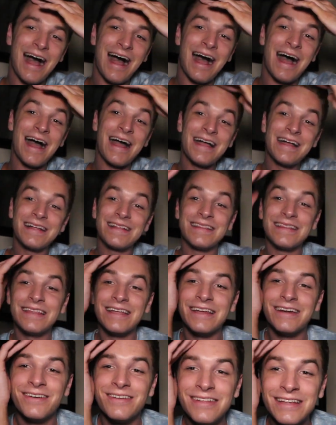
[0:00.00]
I
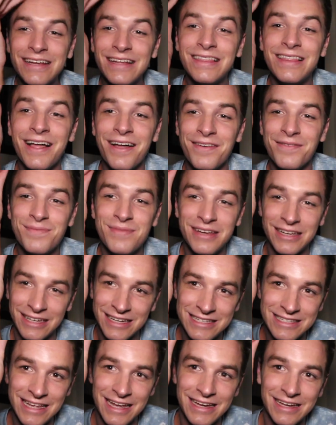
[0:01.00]
literally love being
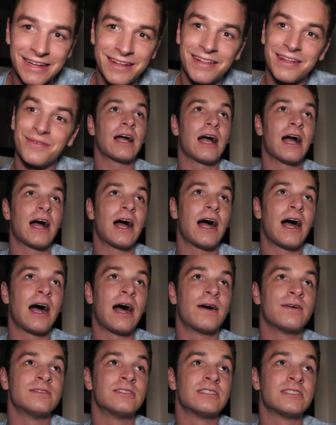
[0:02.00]
a psychic with them.
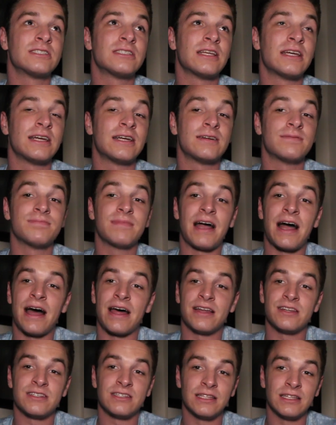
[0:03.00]
I was just like,
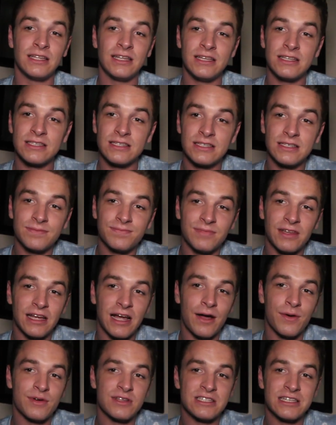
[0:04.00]
add it to the list. Like,
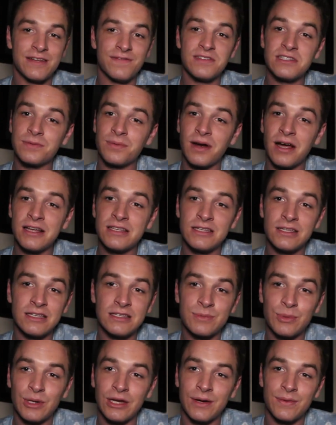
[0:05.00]
I wasn't even surprised at
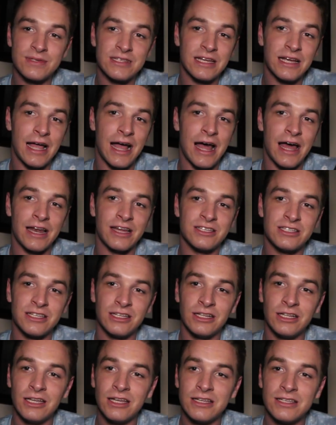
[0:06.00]
this point. I was like, add it to
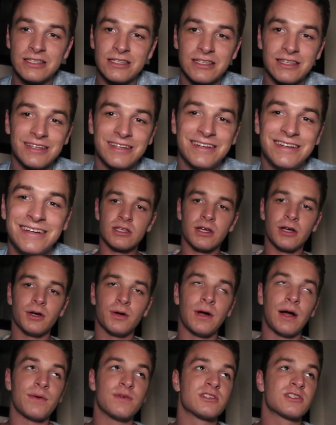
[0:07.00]
the list.
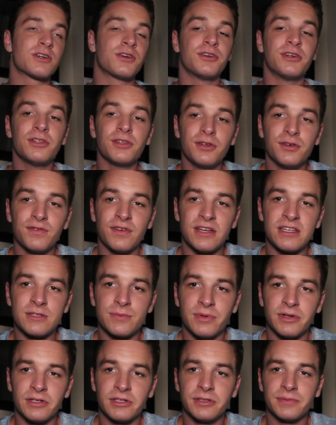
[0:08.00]
So I was scrolling through
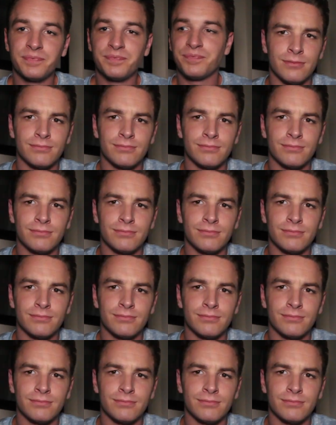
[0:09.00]
Facebook.